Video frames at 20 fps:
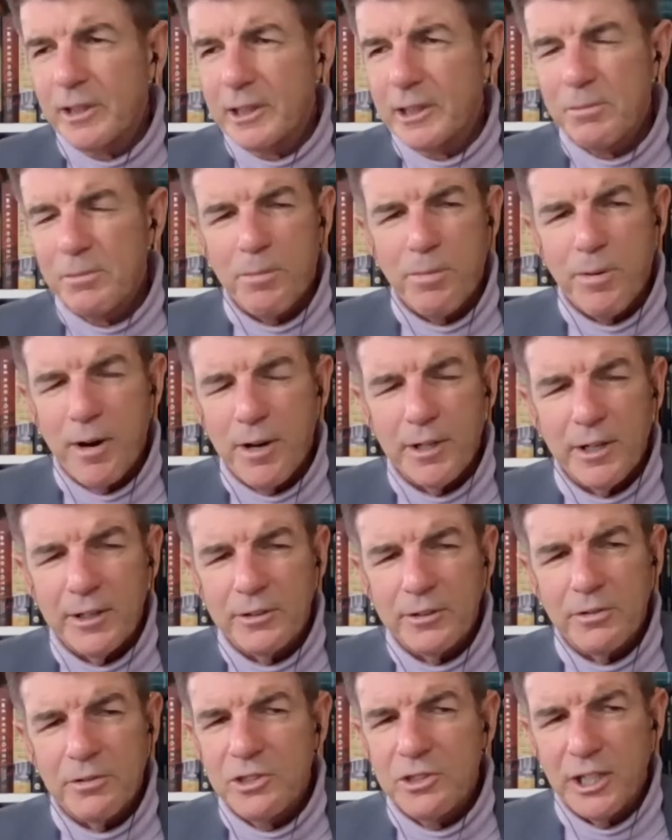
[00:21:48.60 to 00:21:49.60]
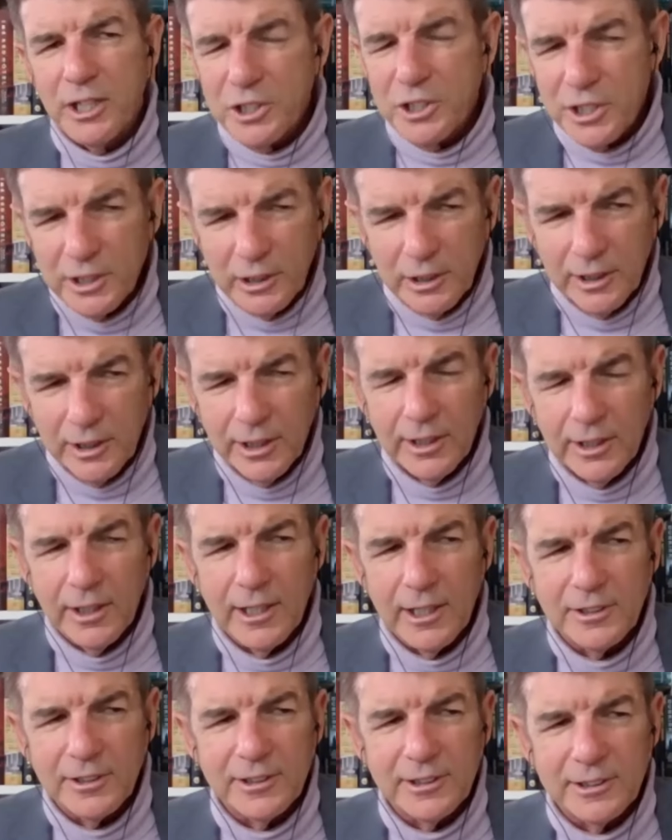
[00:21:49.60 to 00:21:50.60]
the Liberal Party traditionally
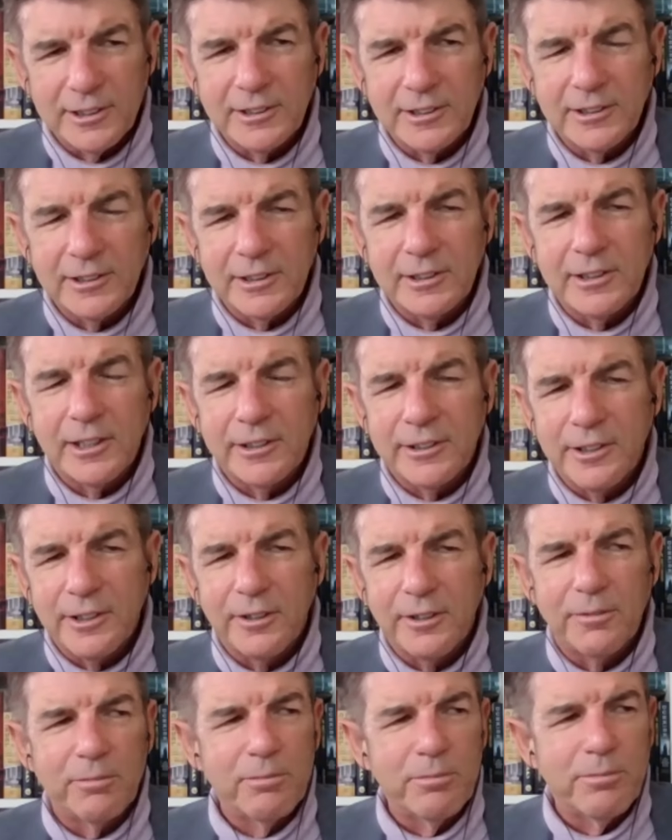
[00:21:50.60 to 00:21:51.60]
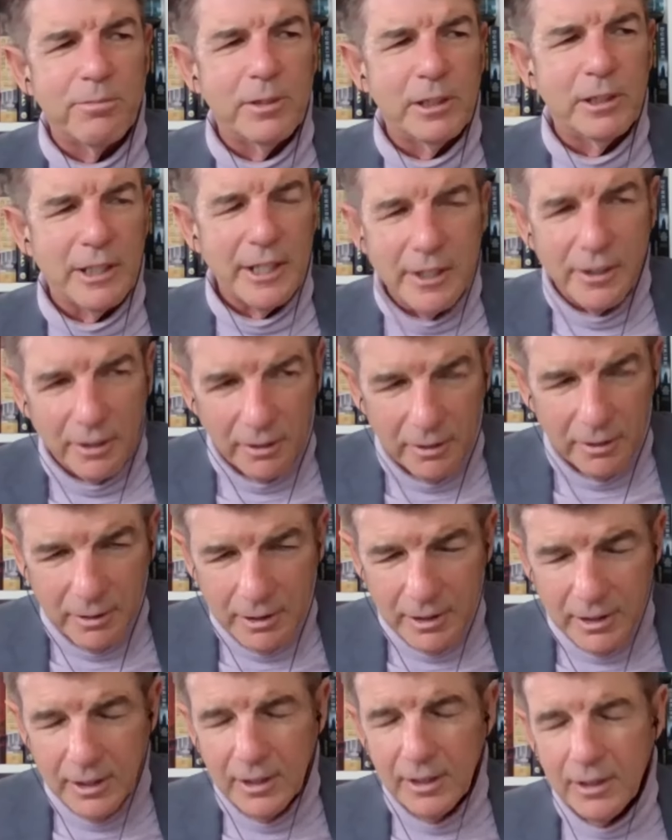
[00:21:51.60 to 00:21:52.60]
has insisted that their
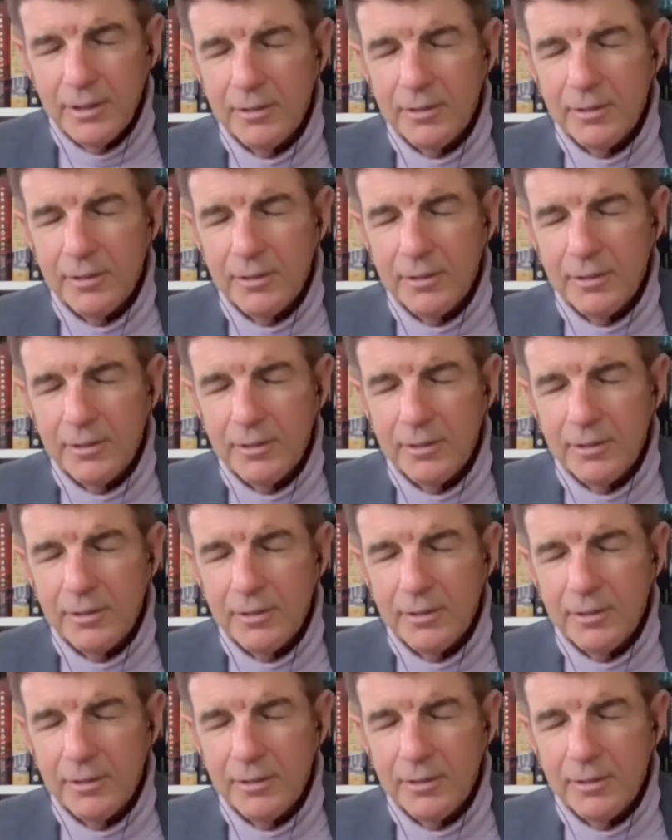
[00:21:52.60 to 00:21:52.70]
leader